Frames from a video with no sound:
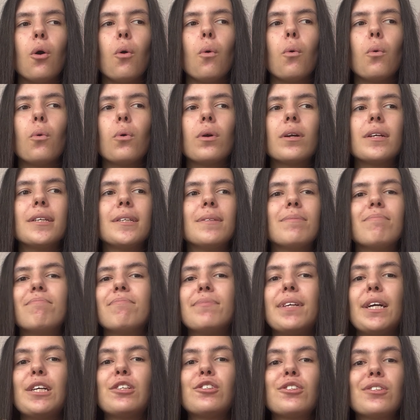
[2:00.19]
or
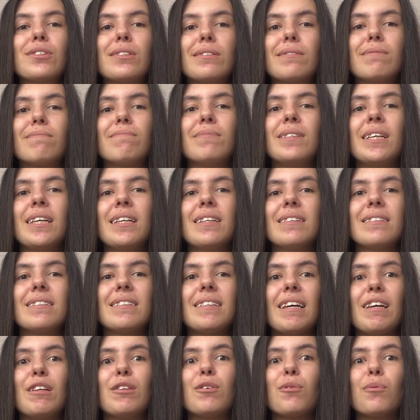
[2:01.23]
they just didn't
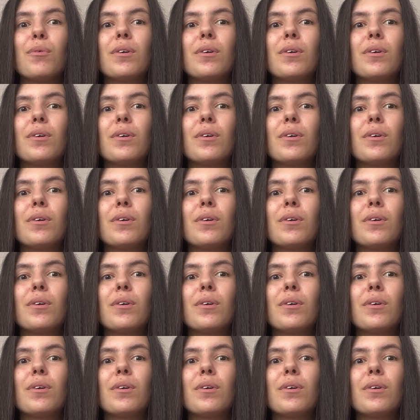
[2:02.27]
say the